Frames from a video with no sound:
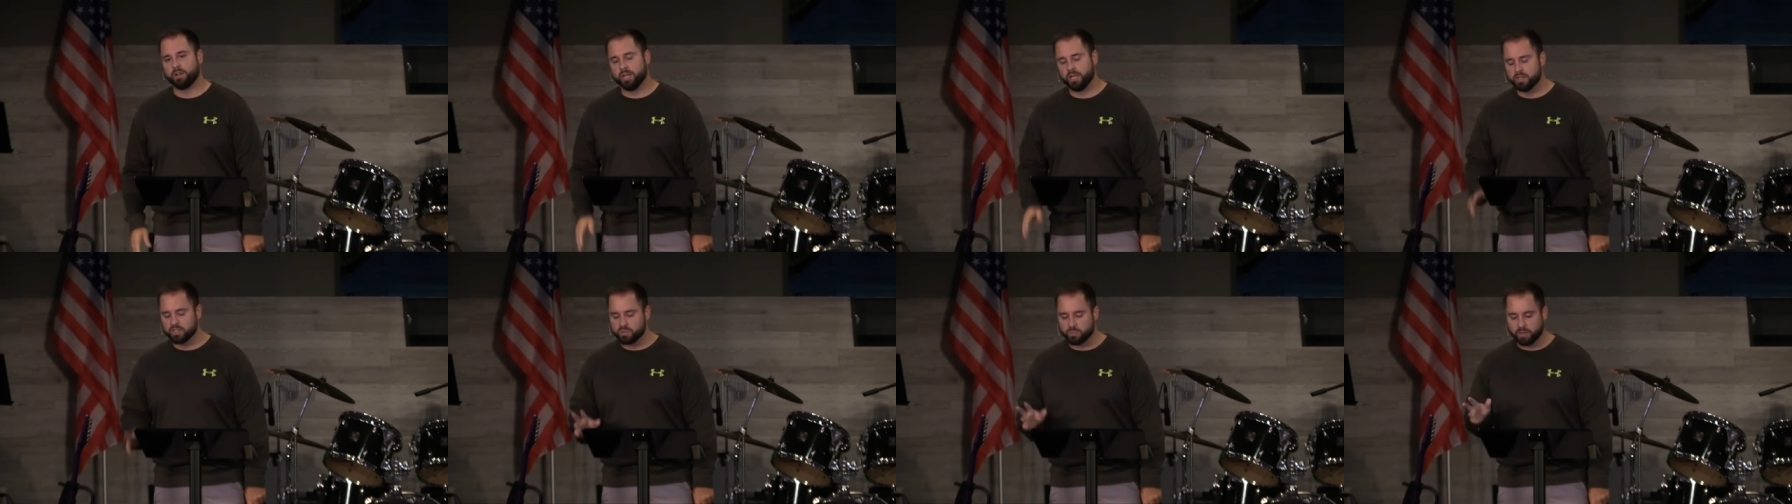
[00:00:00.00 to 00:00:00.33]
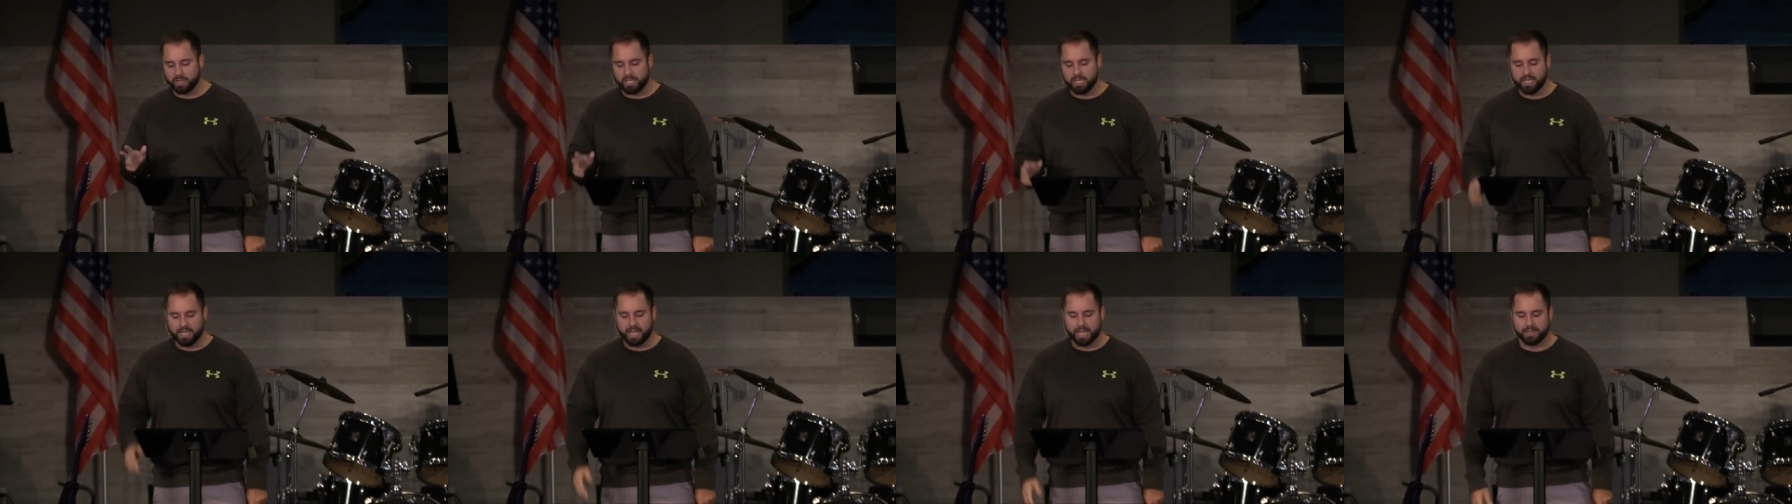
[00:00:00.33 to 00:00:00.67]
here's
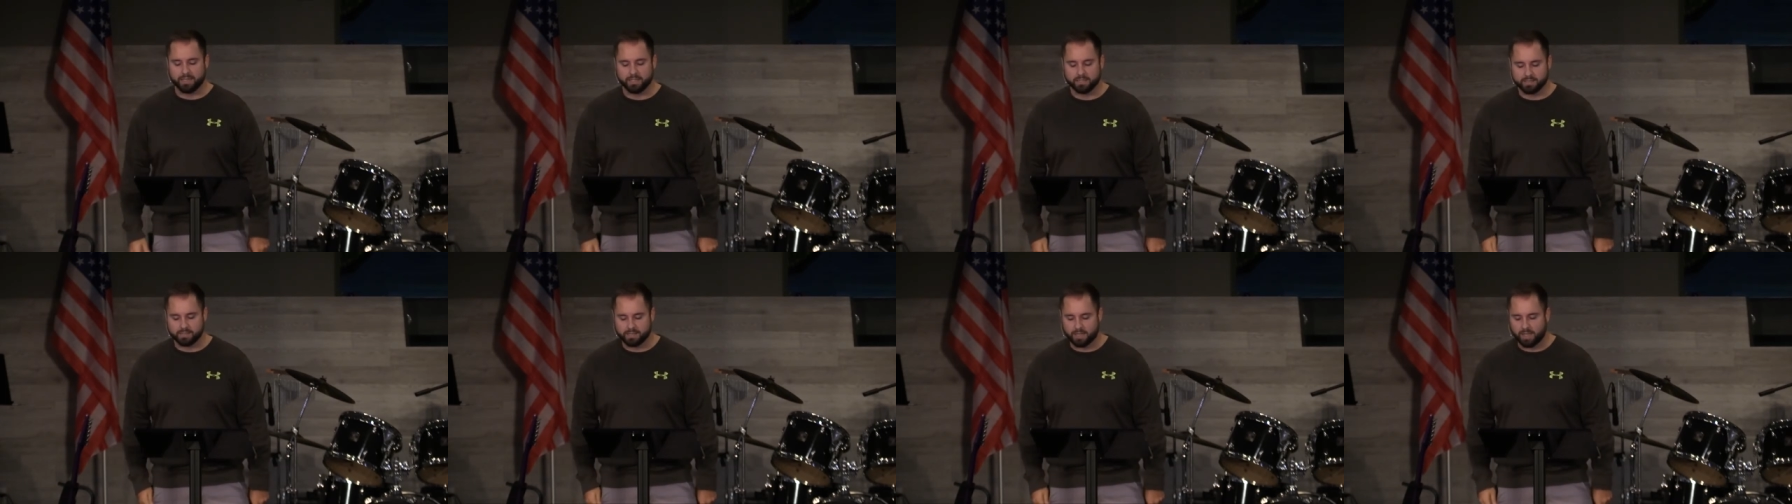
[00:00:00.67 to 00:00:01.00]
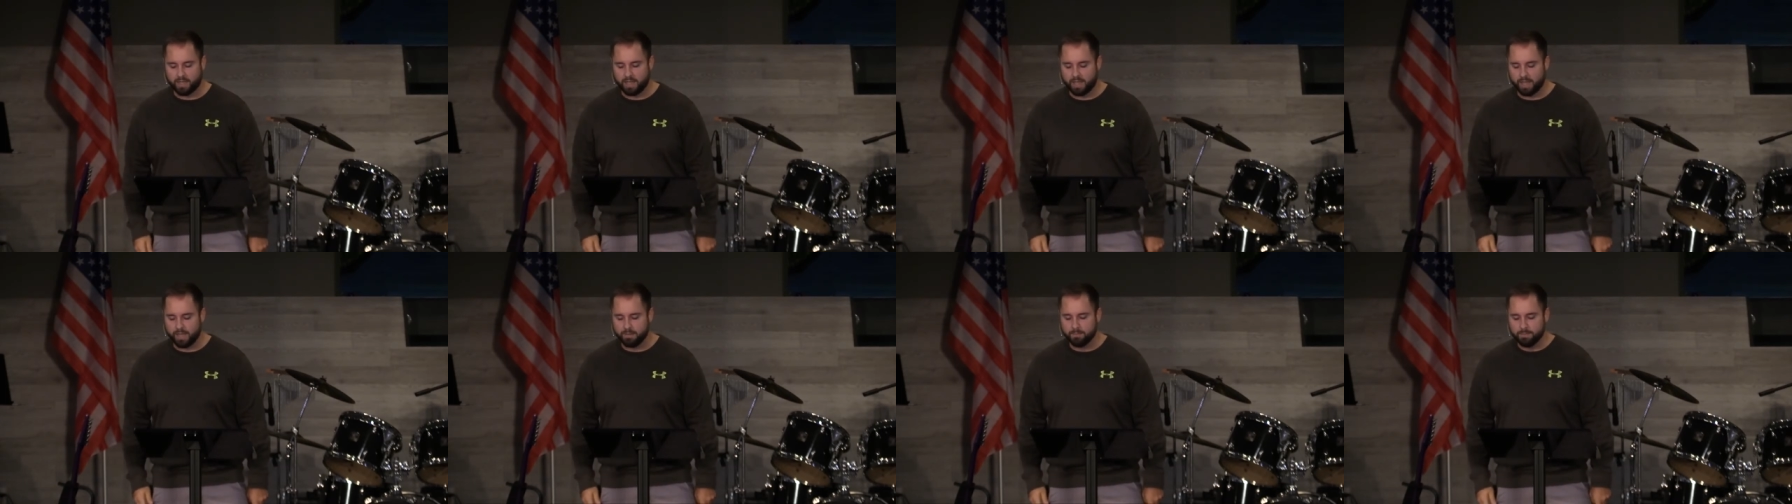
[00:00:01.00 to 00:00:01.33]
what he had to
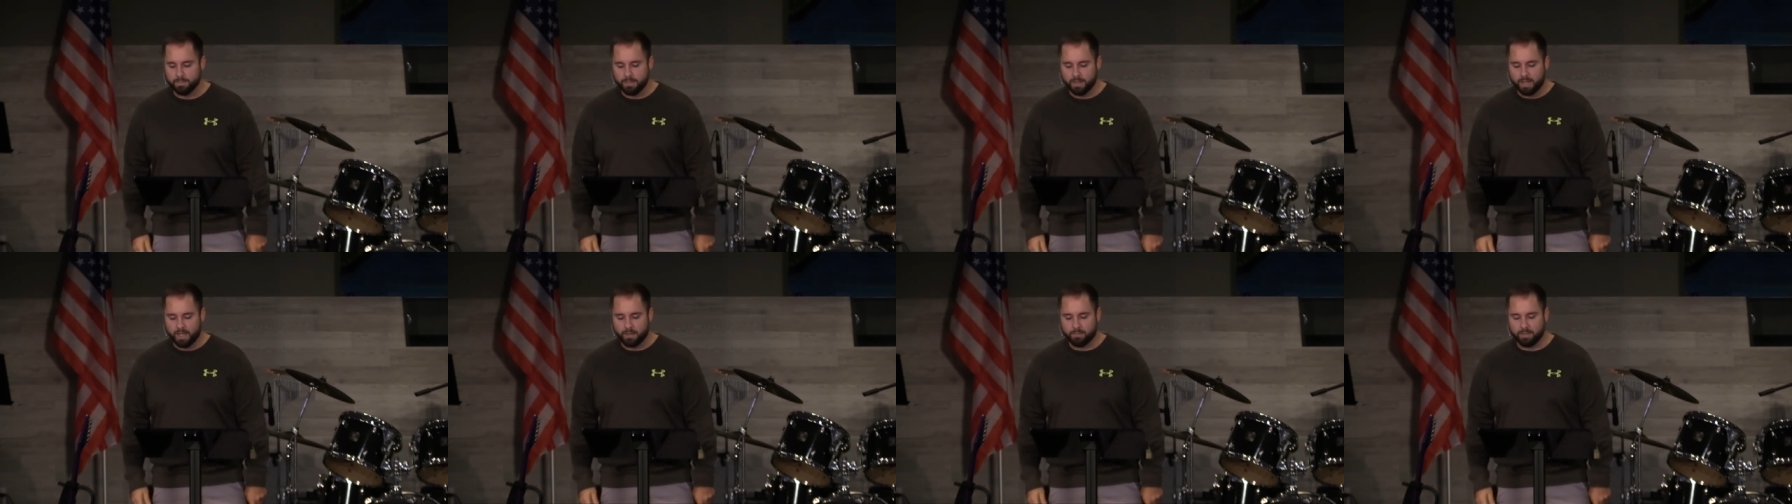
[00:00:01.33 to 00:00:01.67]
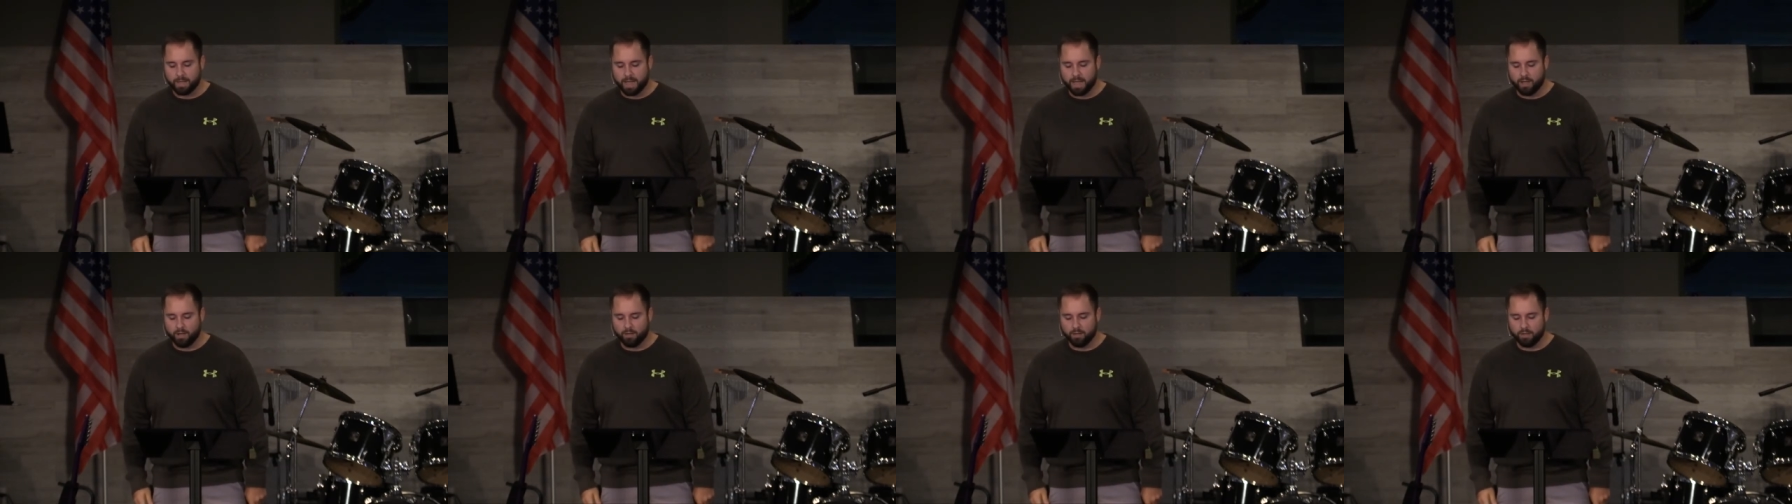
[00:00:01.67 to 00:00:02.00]
say
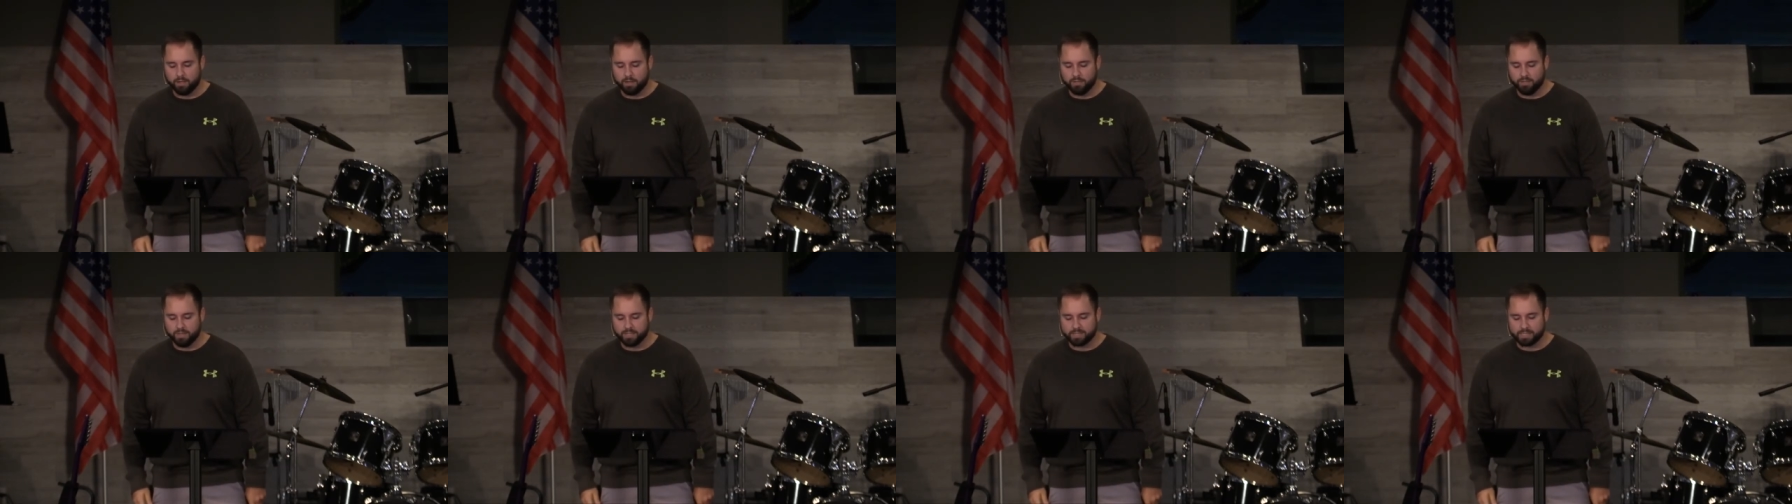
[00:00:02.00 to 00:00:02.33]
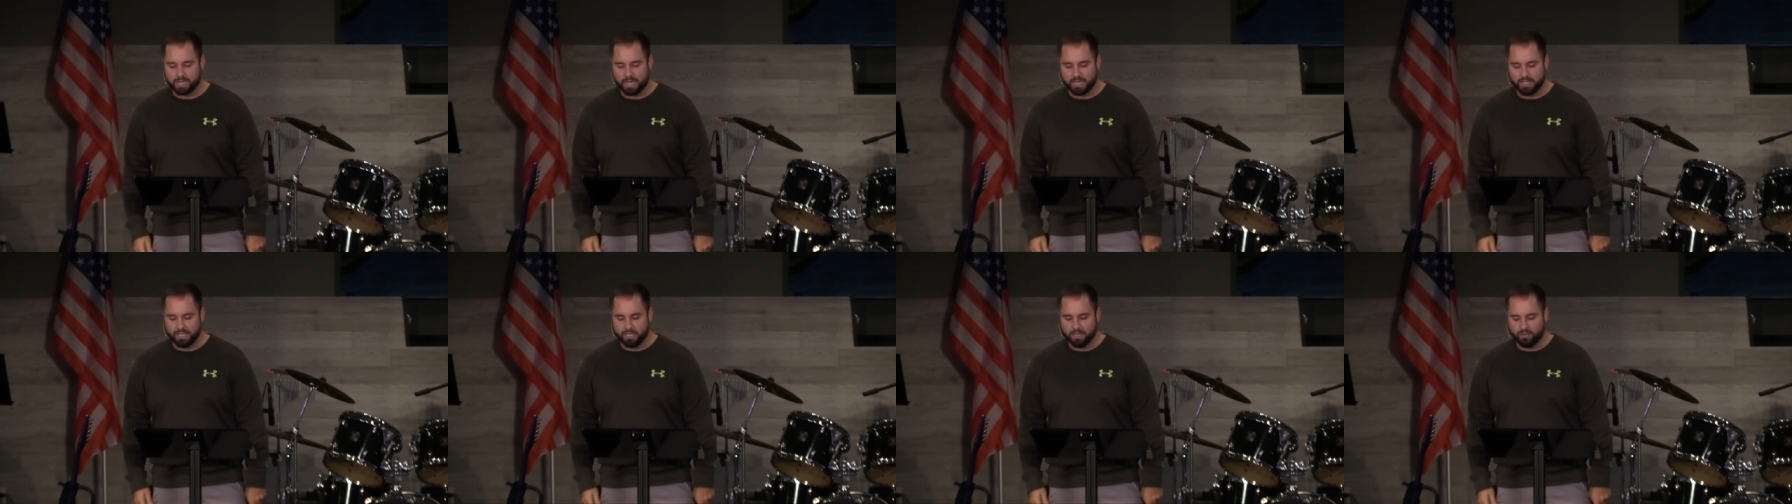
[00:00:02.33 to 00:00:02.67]
about this
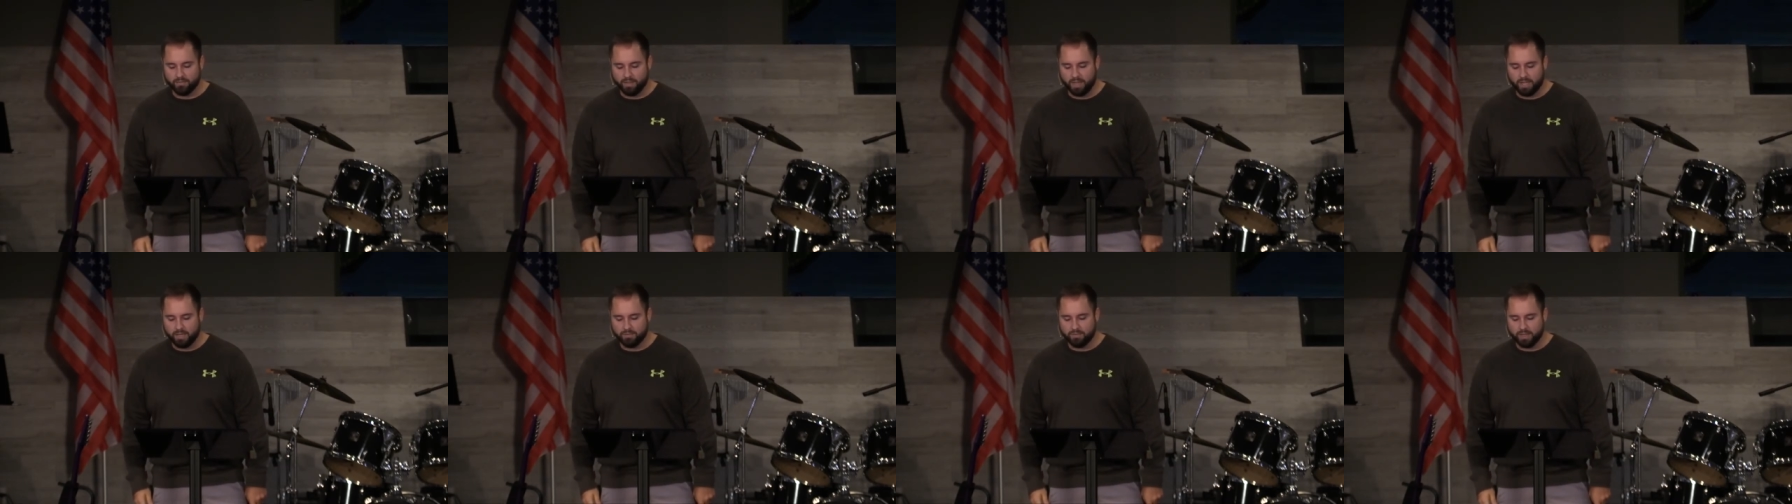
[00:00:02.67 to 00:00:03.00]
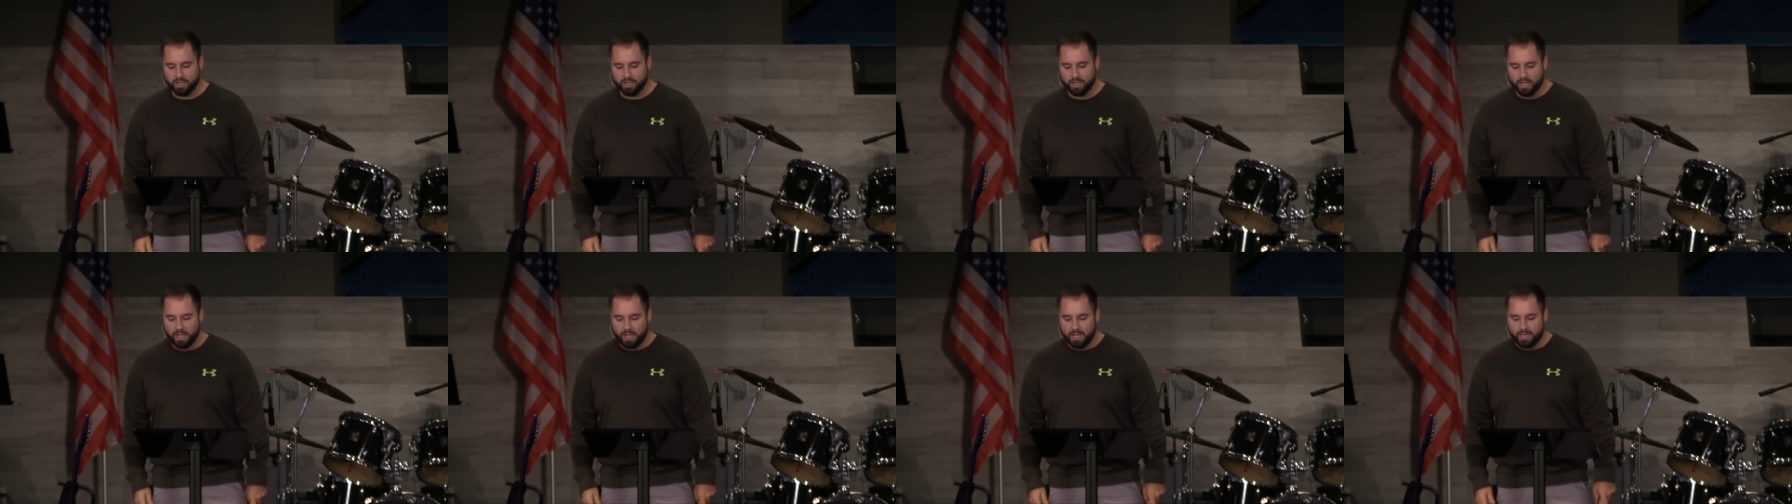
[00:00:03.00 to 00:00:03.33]
idea of
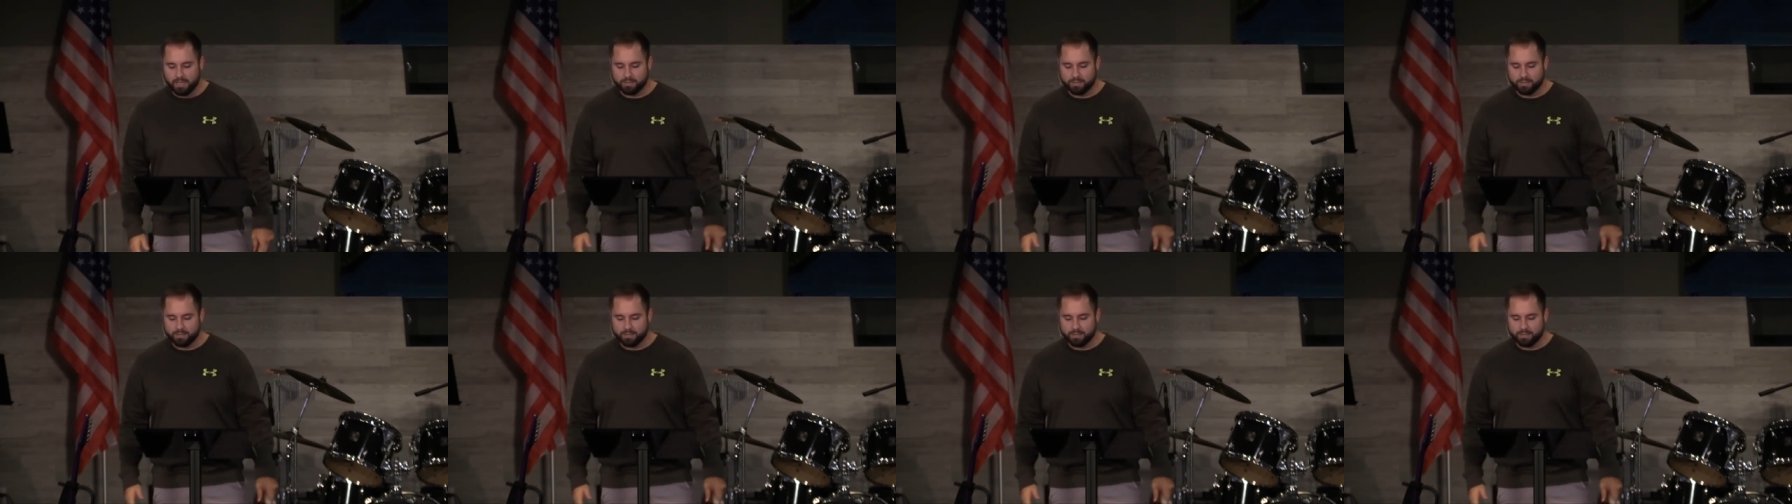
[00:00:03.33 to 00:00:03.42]
envy.